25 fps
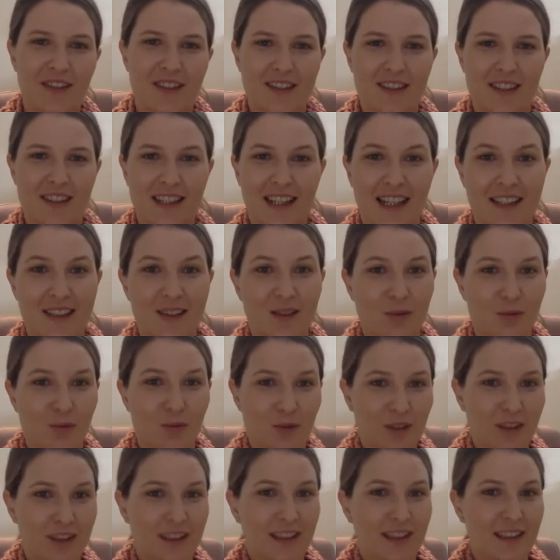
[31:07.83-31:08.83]
So that's
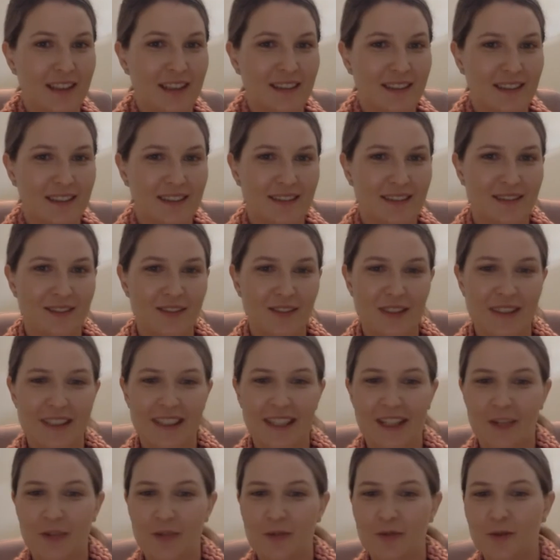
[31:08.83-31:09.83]
really, really
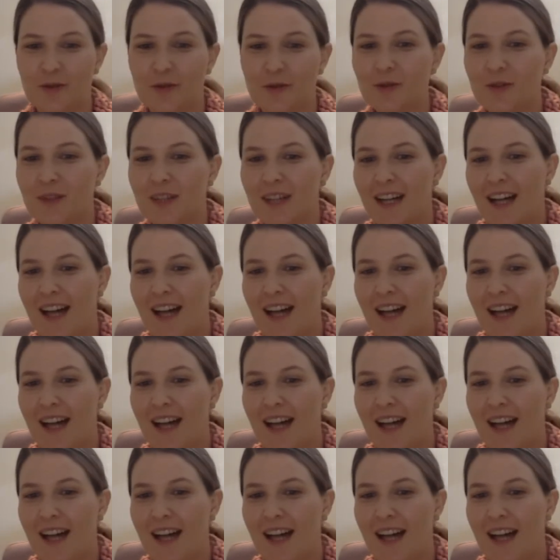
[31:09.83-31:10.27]
helpful.